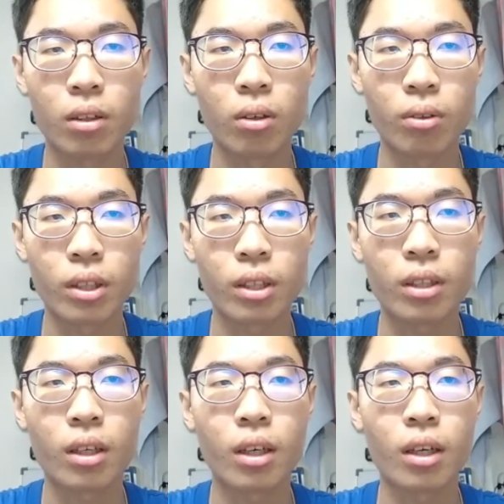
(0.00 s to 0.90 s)

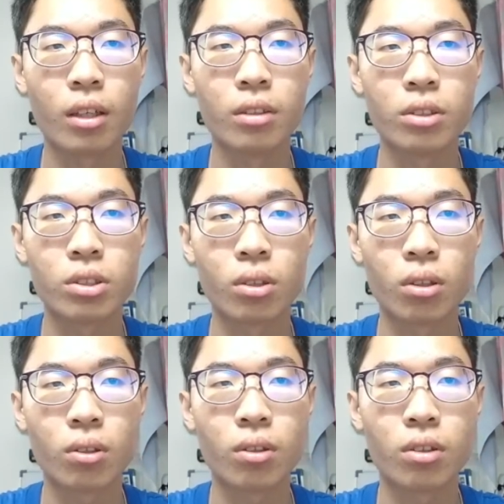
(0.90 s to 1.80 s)
logging and
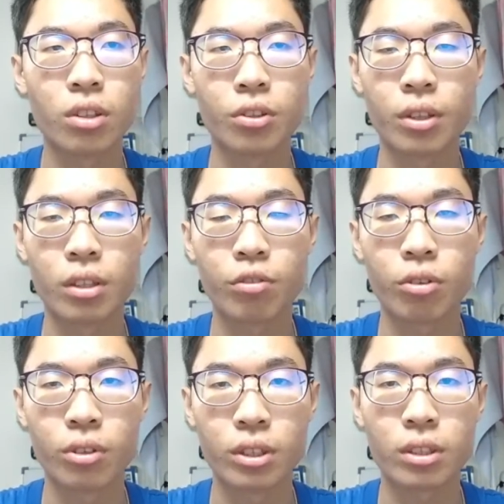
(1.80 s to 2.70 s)
restore degraded
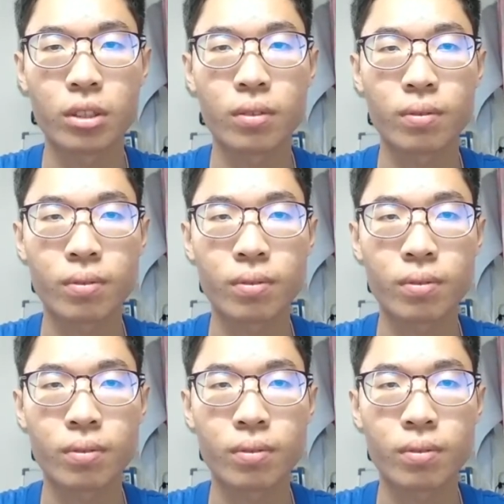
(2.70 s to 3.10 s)
forests.